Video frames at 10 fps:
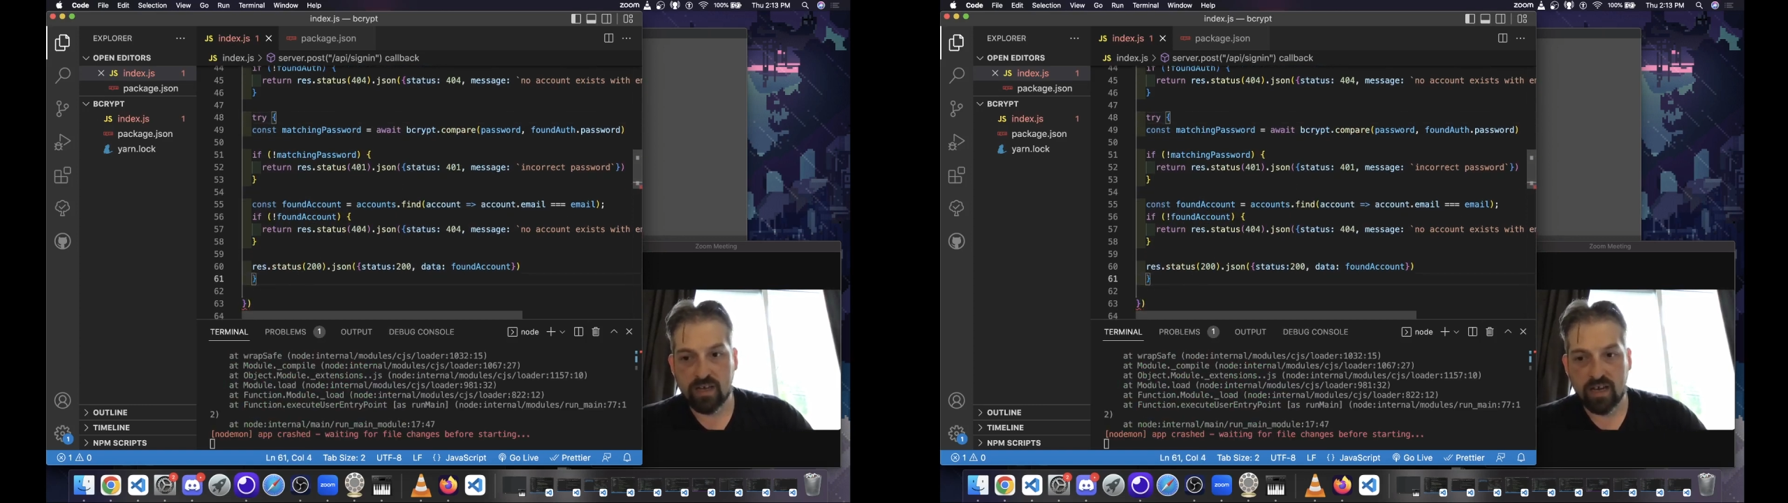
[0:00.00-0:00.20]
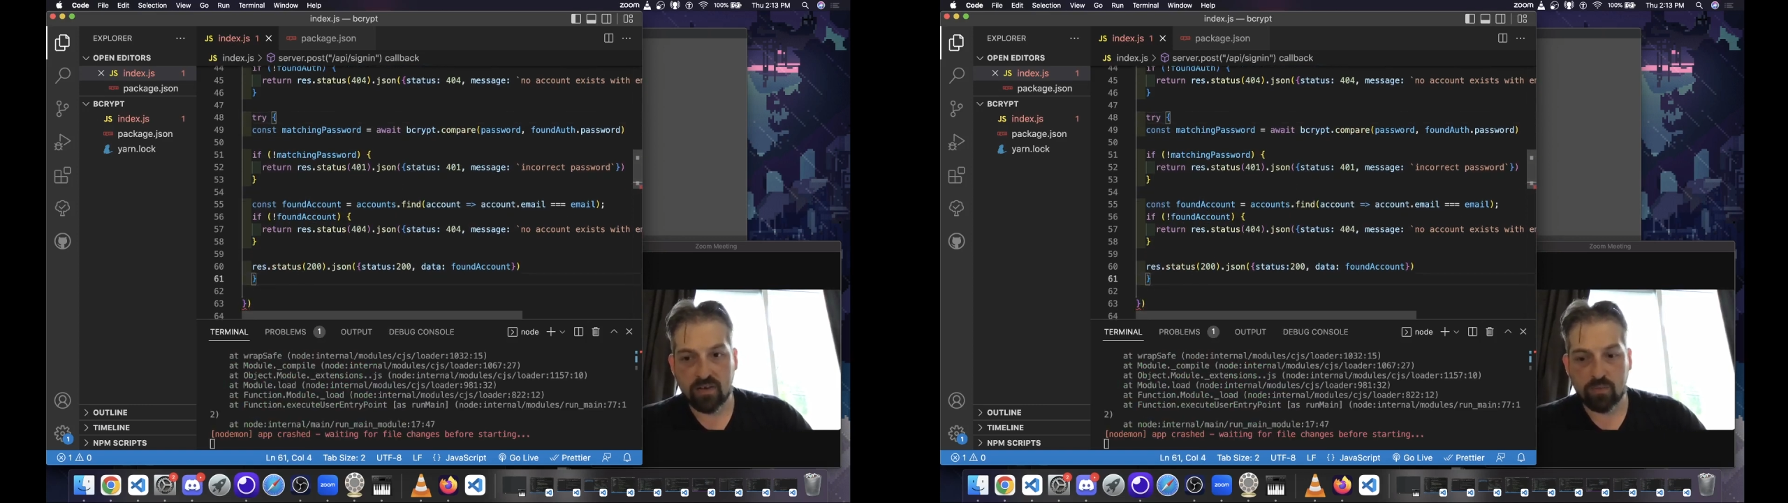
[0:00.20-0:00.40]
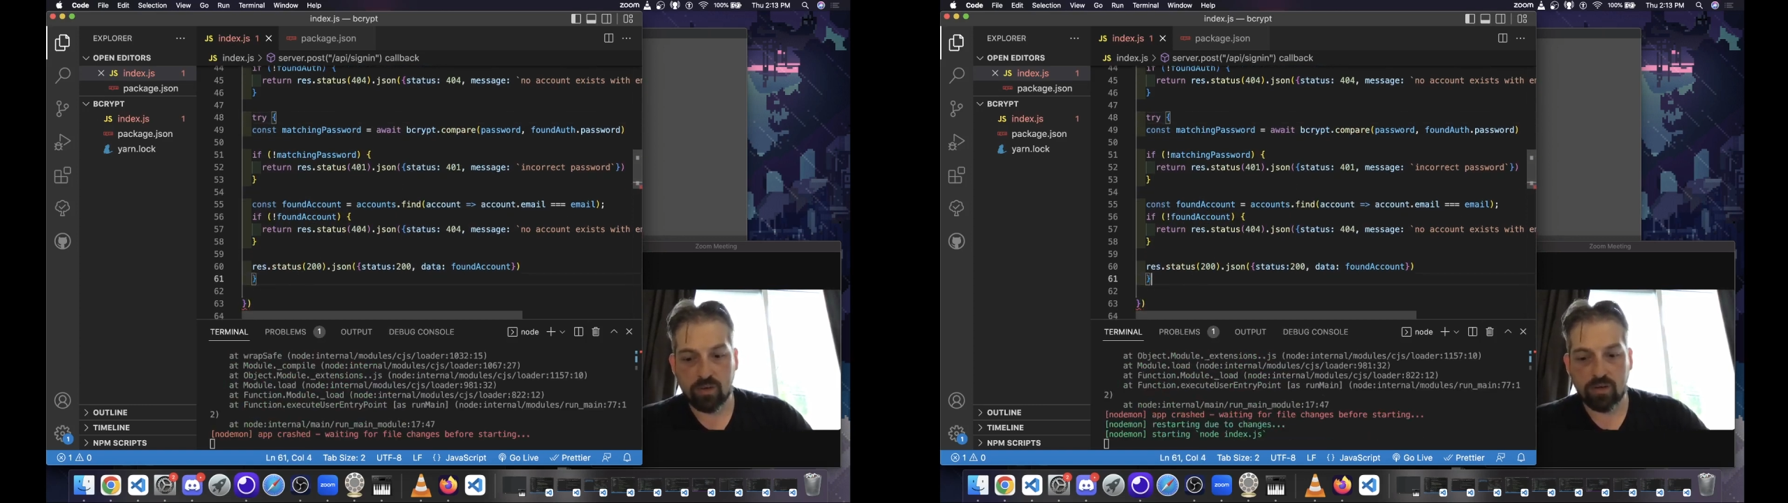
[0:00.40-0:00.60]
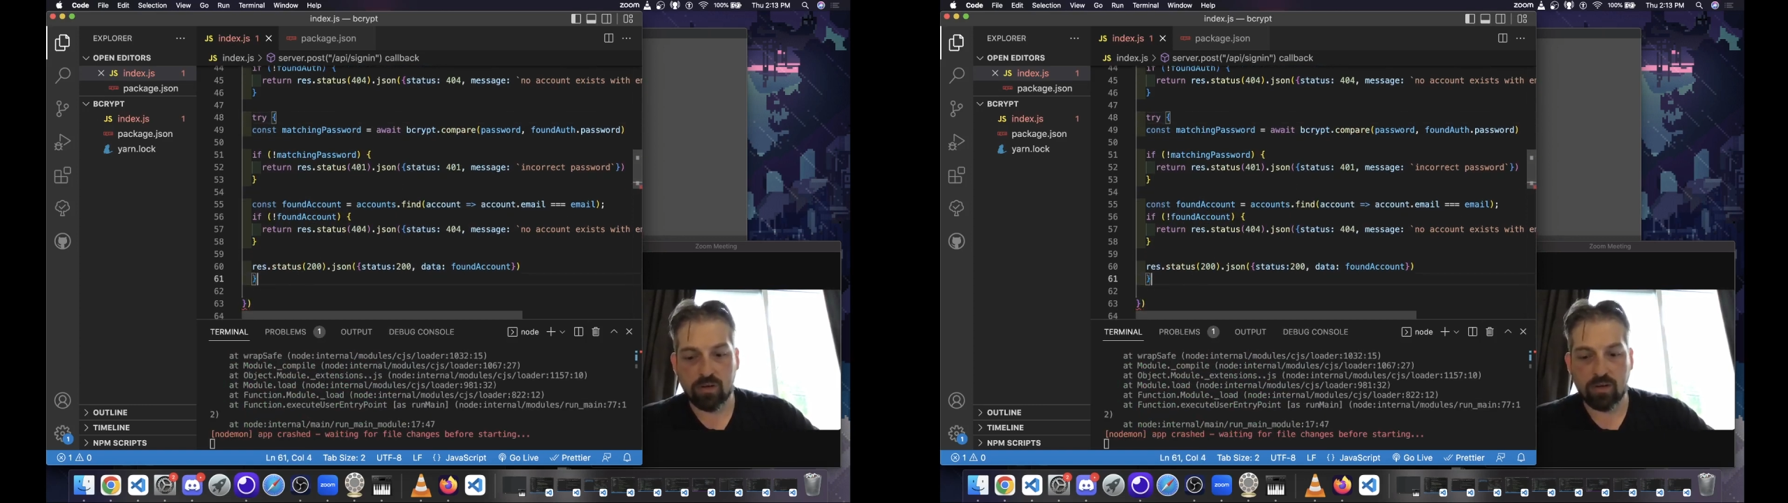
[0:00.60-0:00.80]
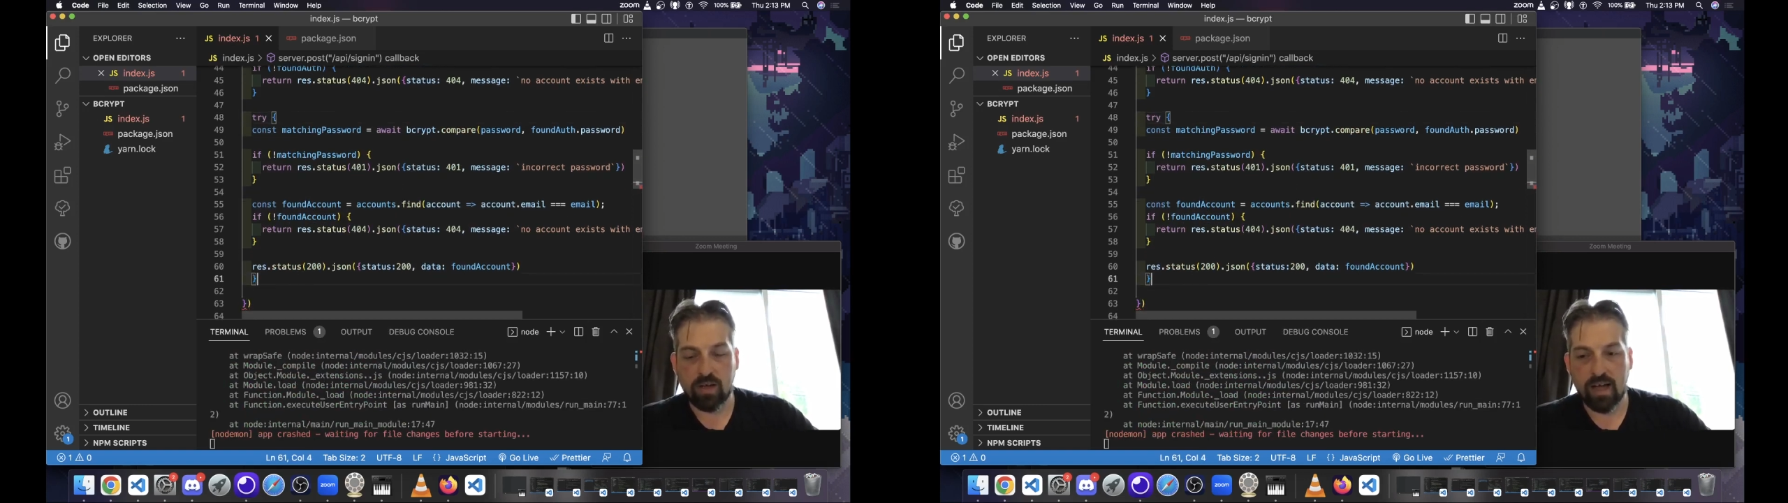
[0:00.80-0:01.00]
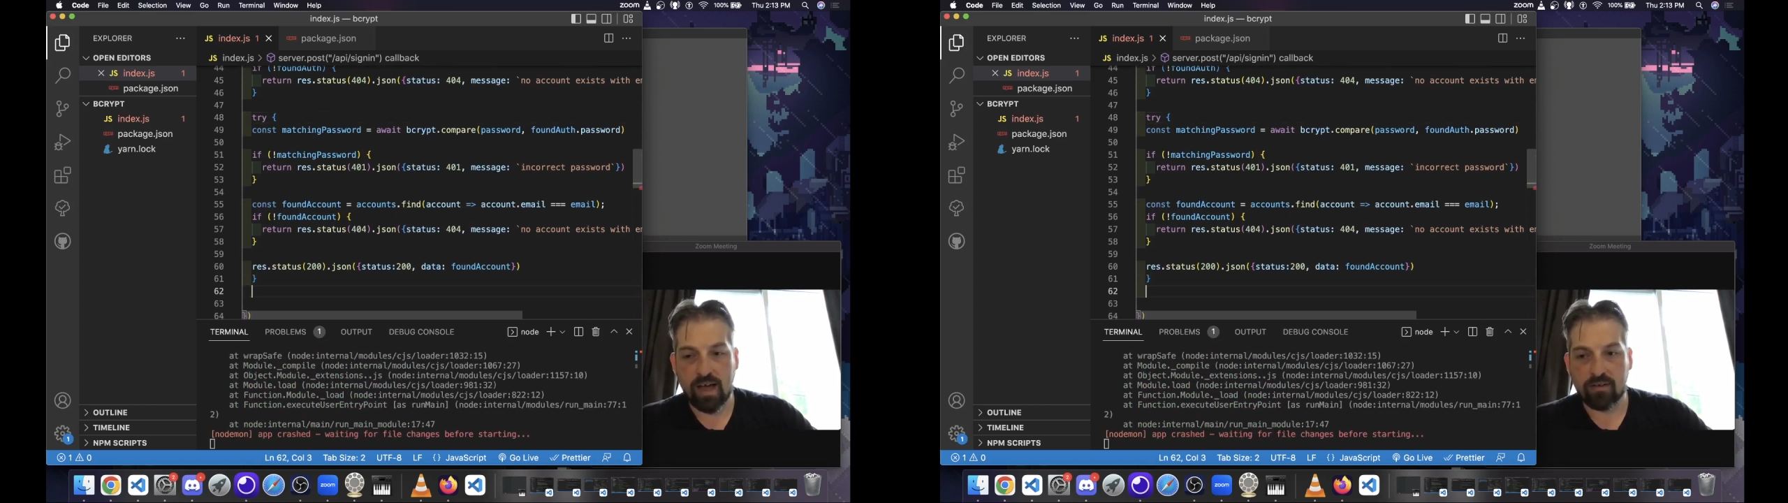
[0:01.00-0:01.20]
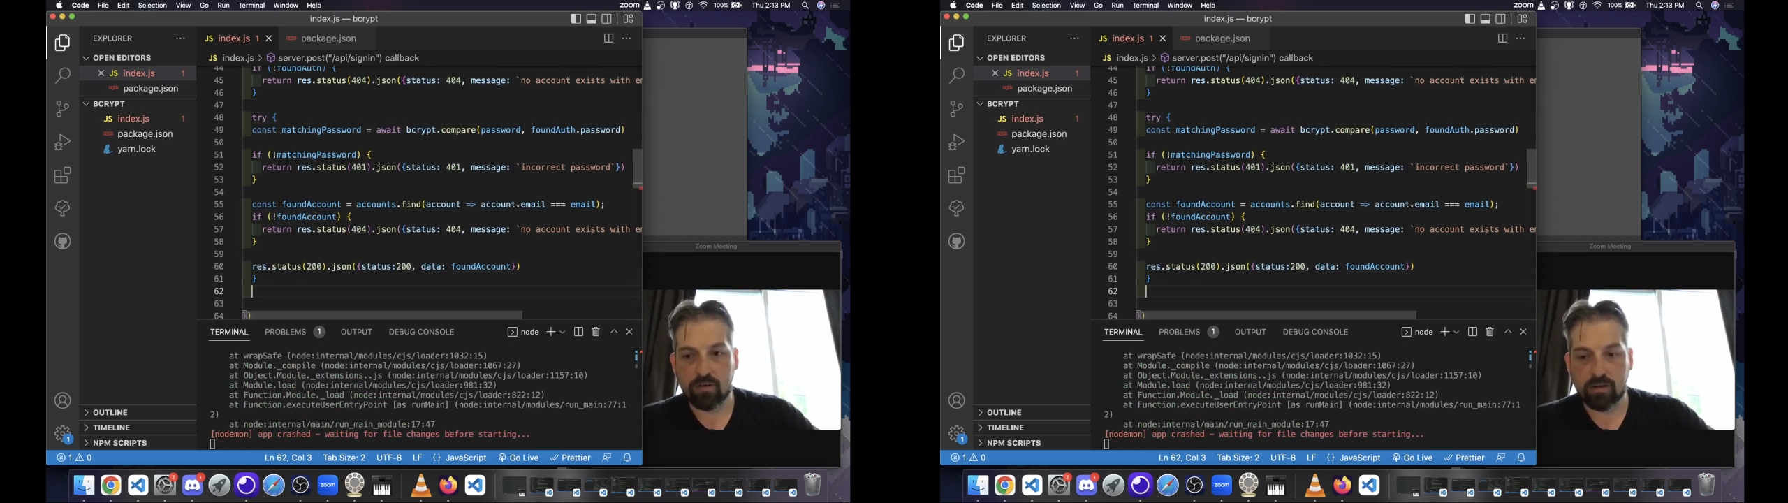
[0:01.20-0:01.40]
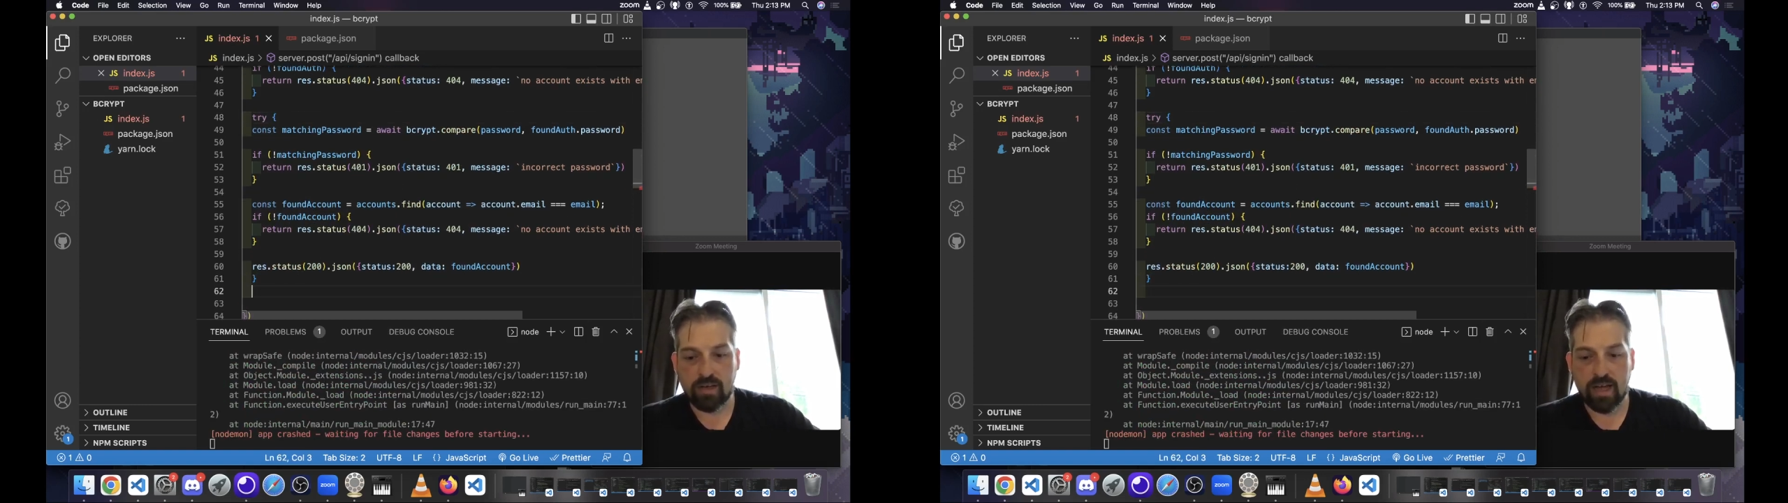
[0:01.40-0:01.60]
and we'll add
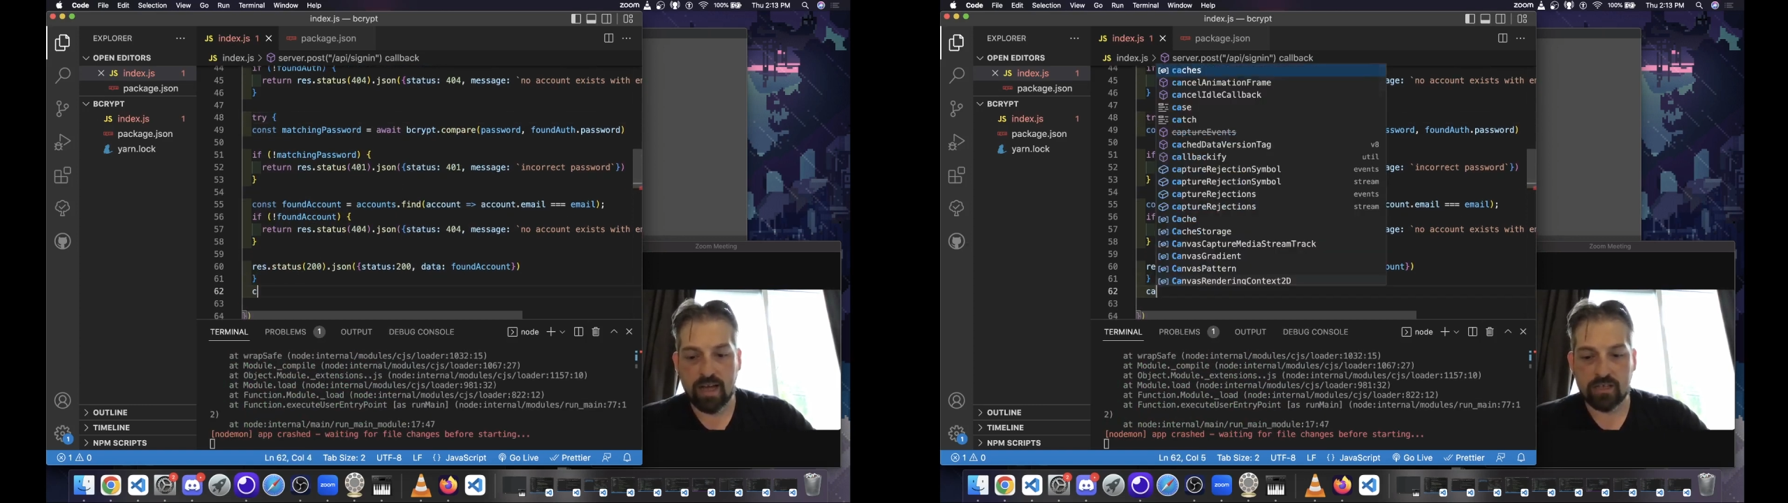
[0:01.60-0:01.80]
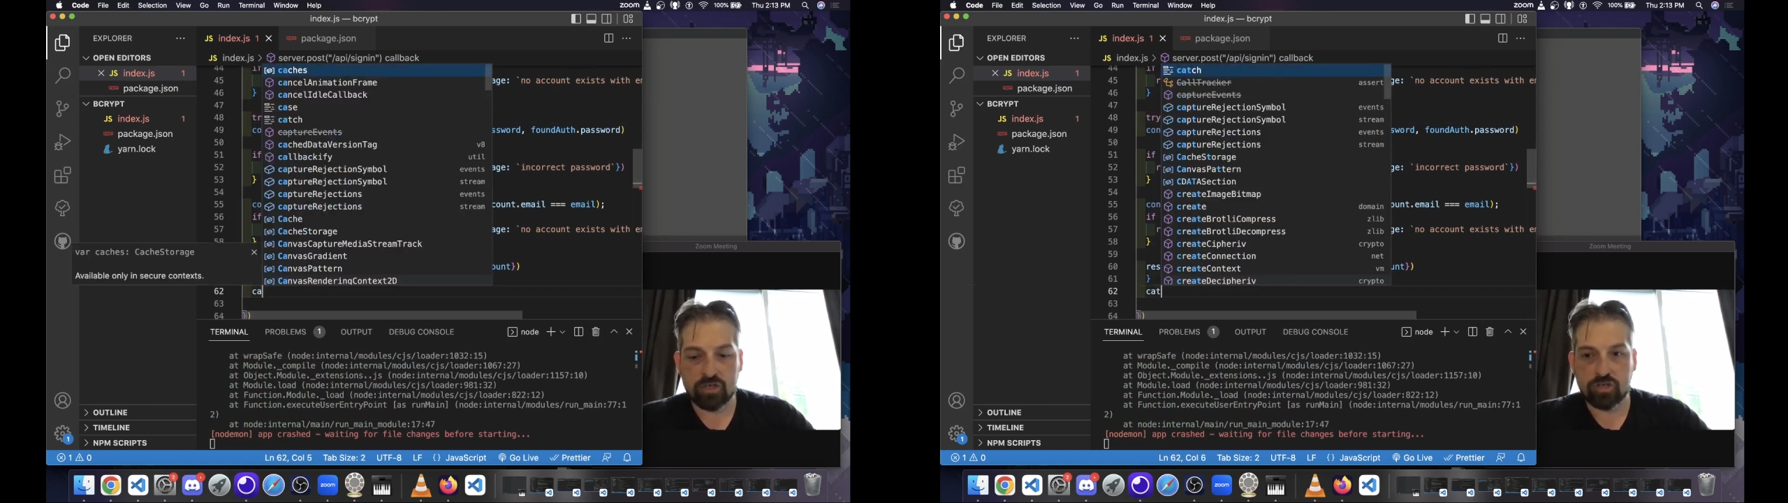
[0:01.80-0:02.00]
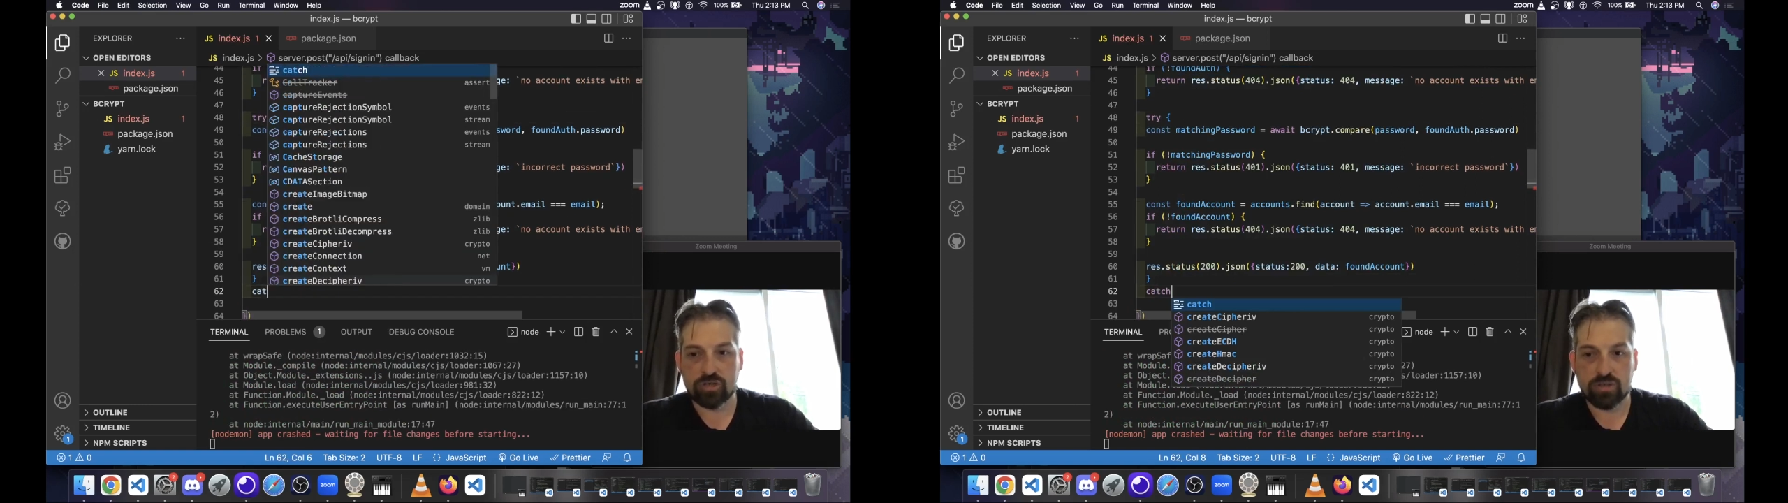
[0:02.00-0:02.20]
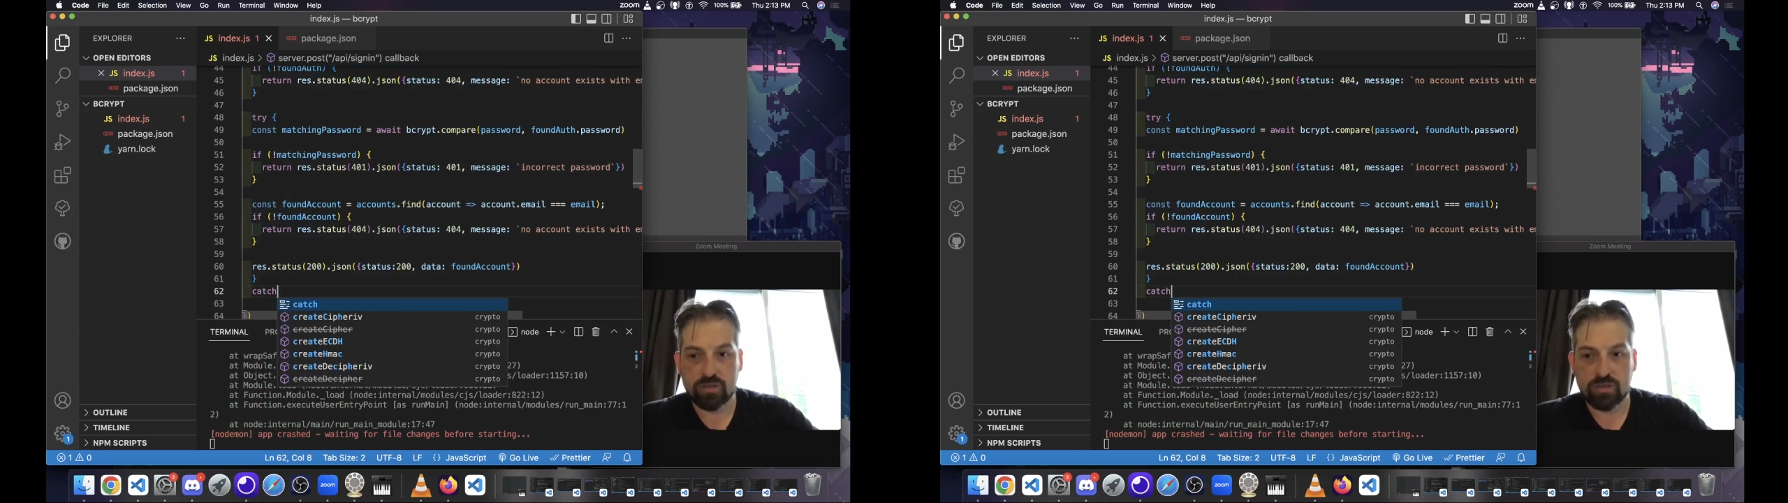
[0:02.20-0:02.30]
our catch.